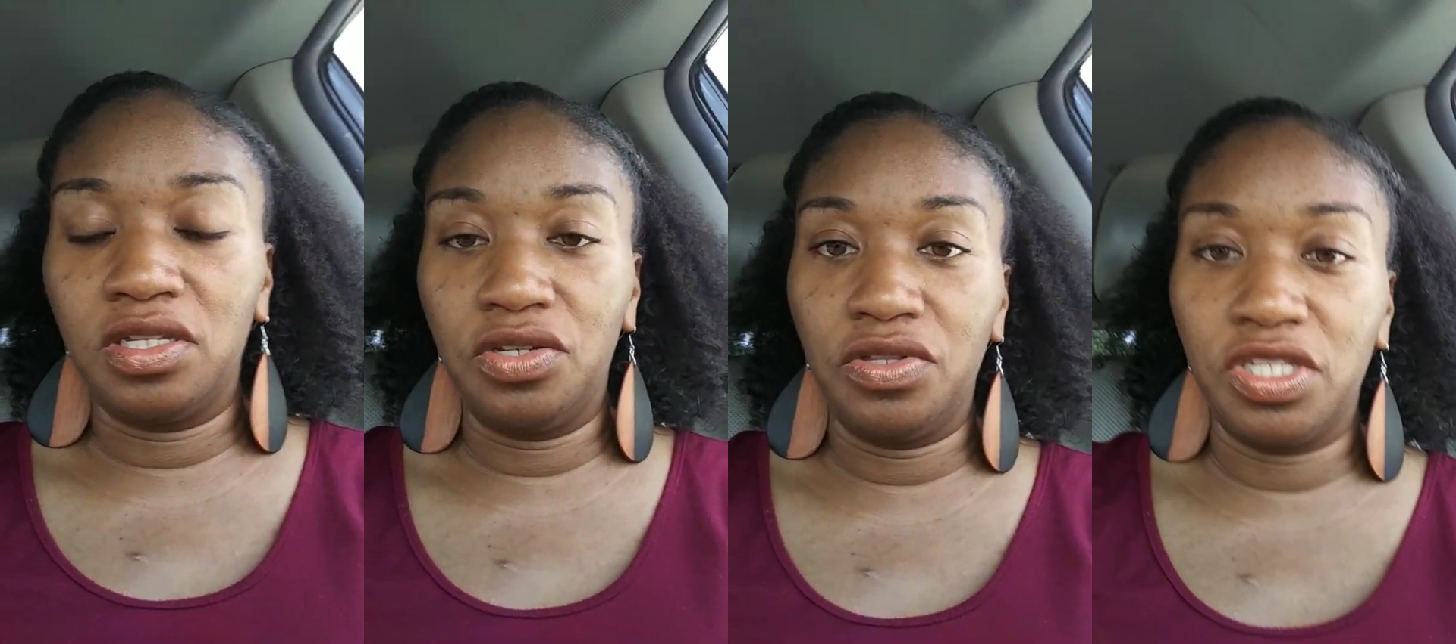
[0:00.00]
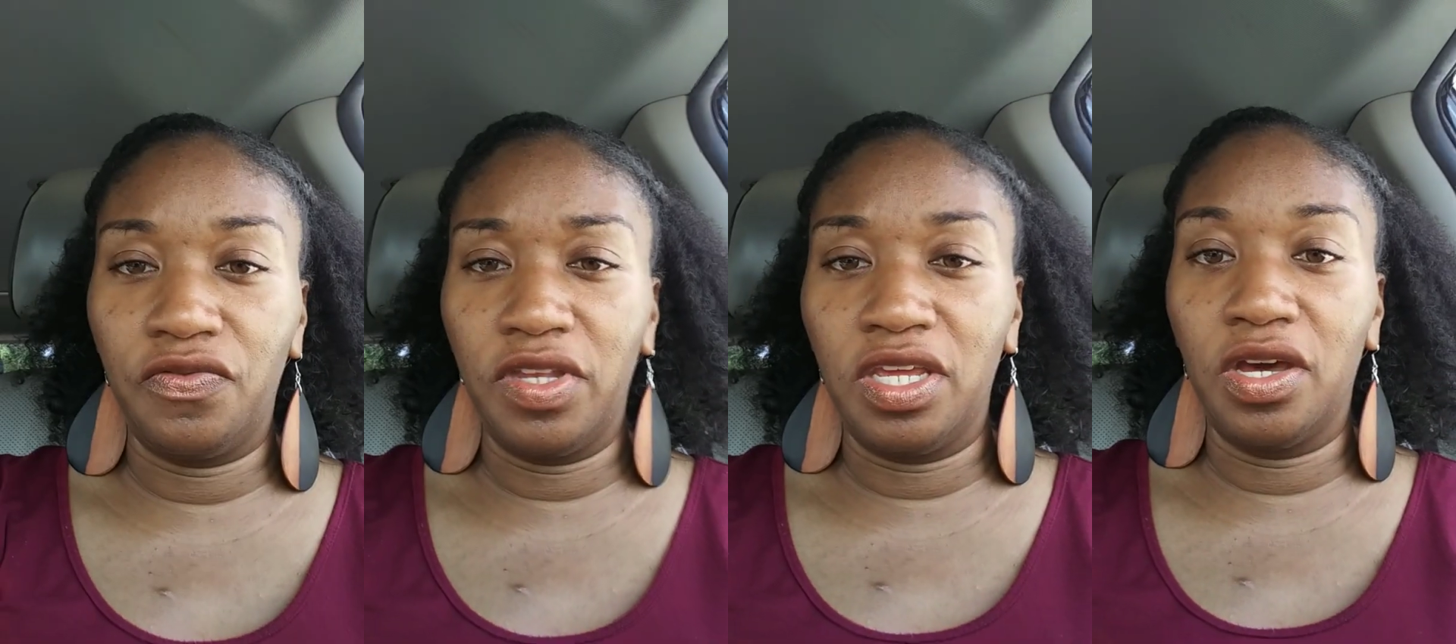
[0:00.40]
to do this
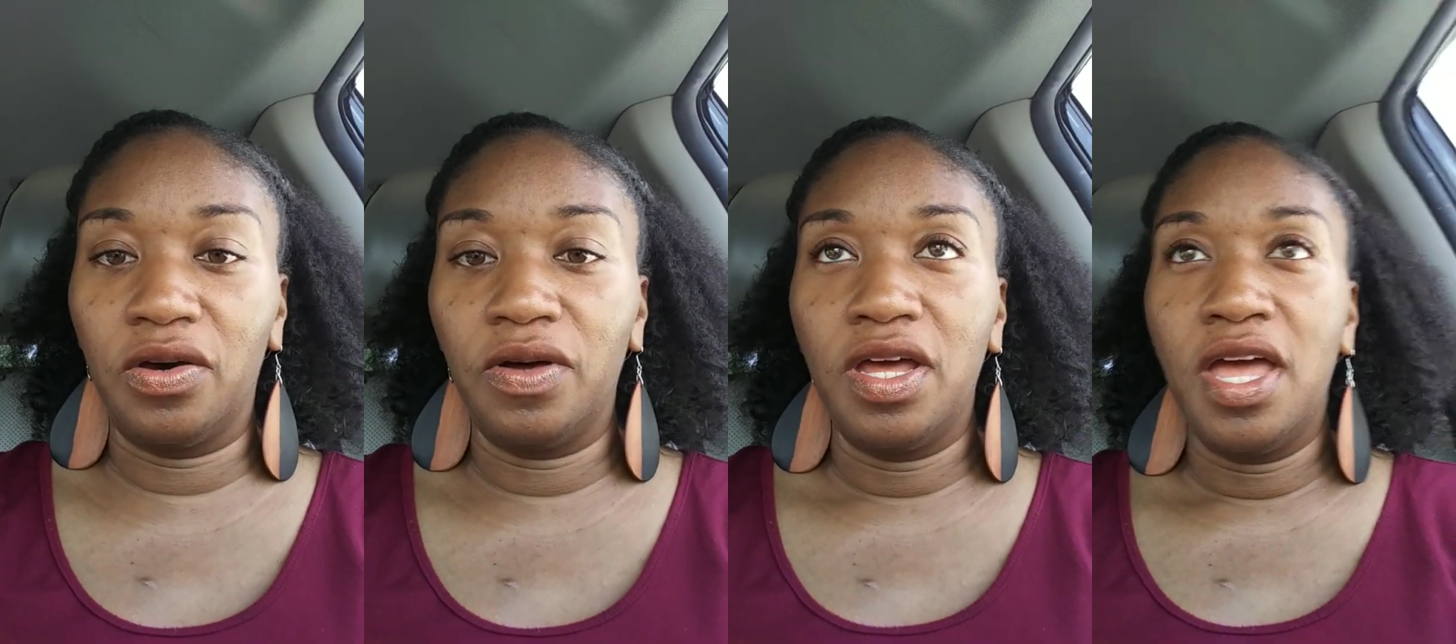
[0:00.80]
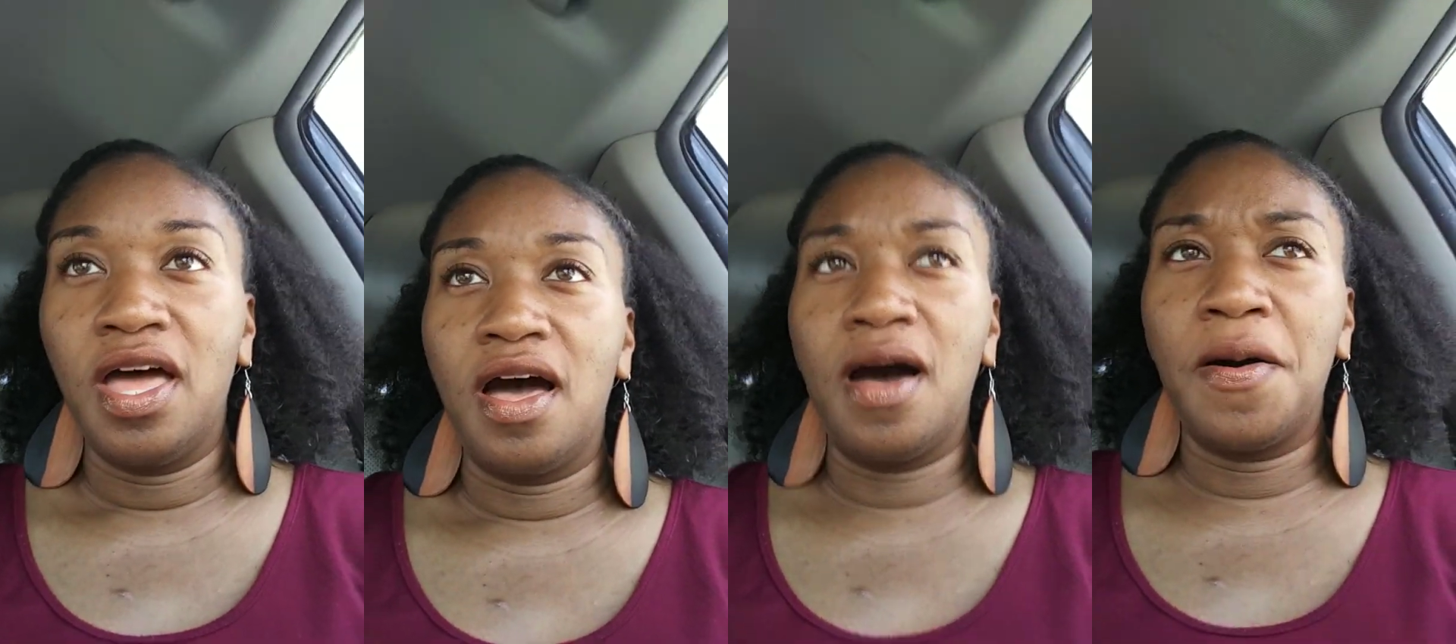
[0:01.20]
video.
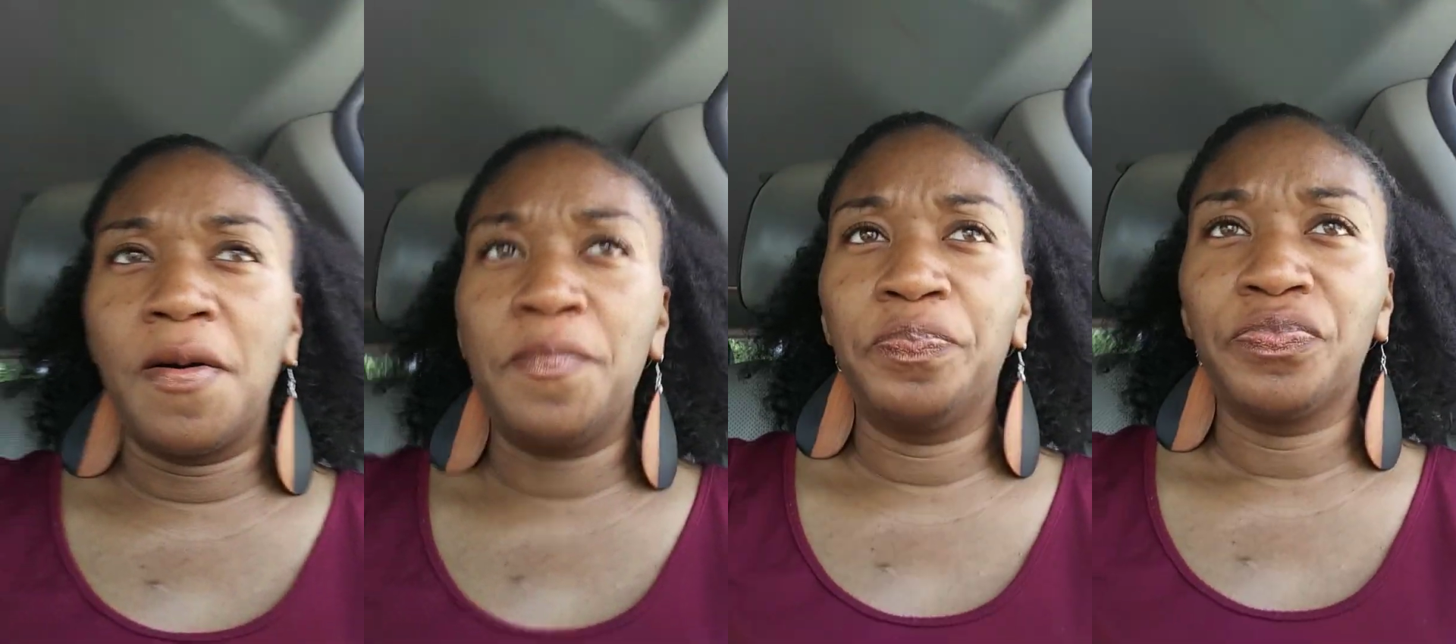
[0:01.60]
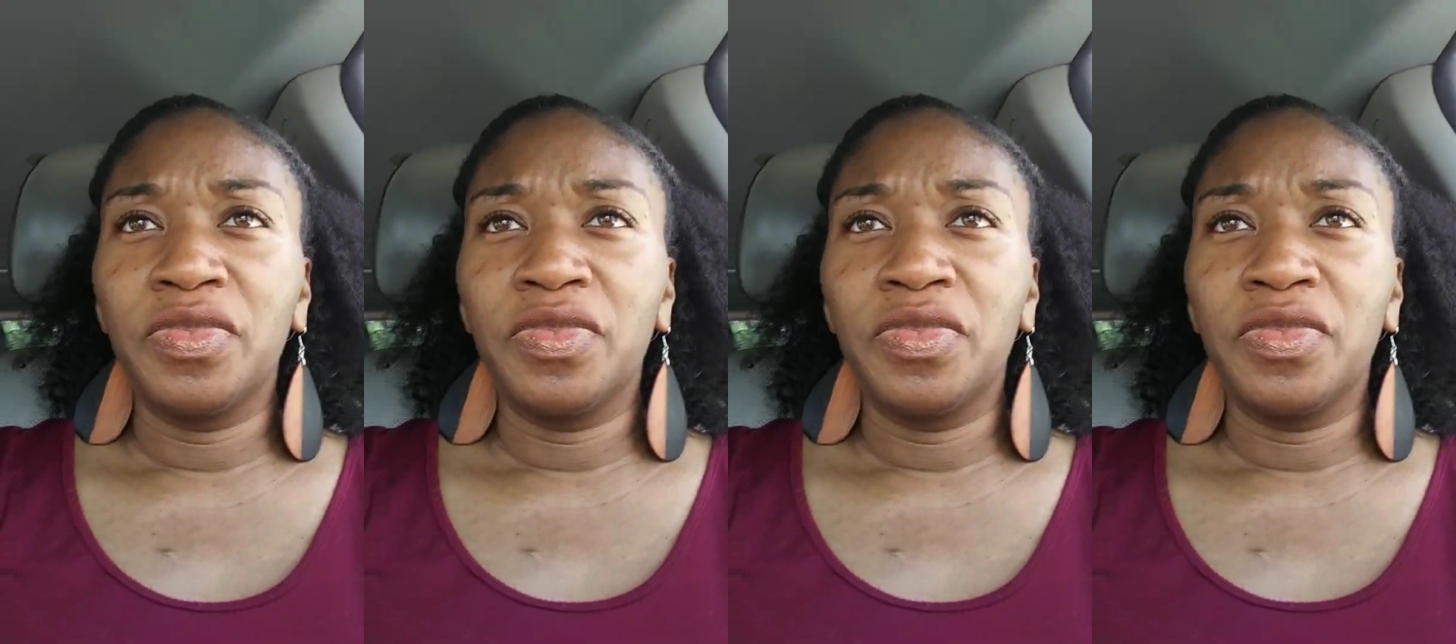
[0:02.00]
Um,